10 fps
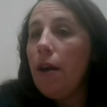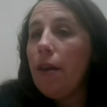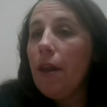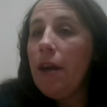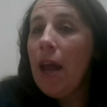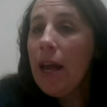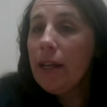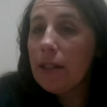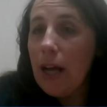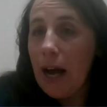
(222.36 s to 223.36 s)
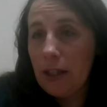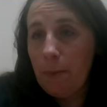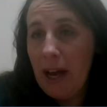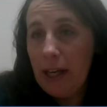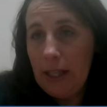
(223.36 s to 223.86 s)
The next
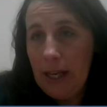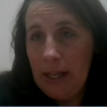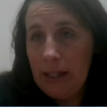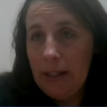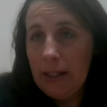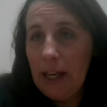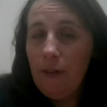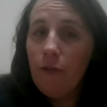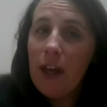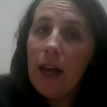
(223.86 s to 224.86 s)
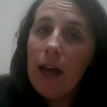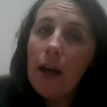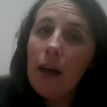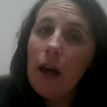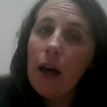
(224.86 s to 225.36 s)
aspect is if
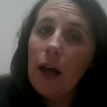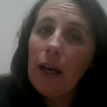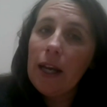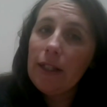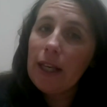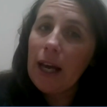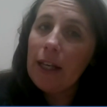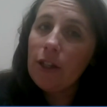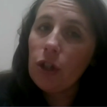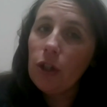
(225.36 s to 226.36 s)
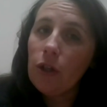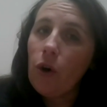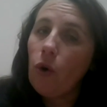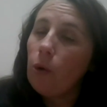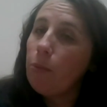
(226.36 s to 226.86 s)
they're a letting agent
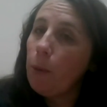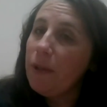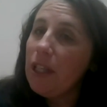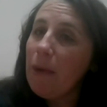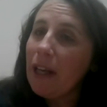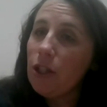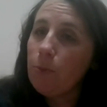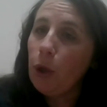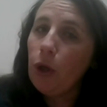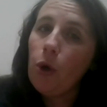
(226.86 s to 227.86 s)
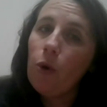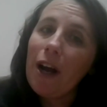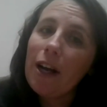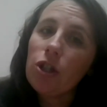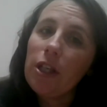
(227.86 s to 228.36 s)
or a property management who are
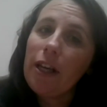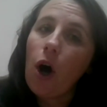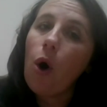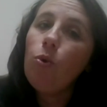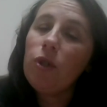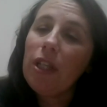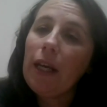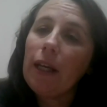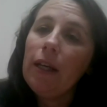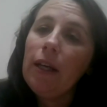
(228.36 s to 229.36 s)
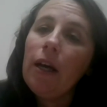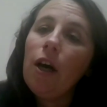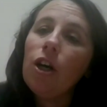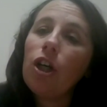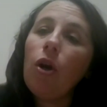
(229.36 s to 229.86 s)
actually holding
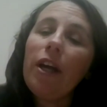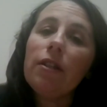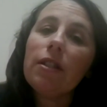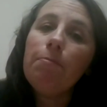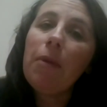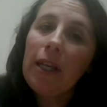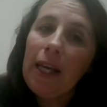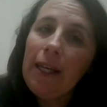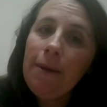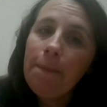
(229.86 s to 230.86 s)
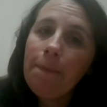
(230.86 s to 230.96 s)
clients' money,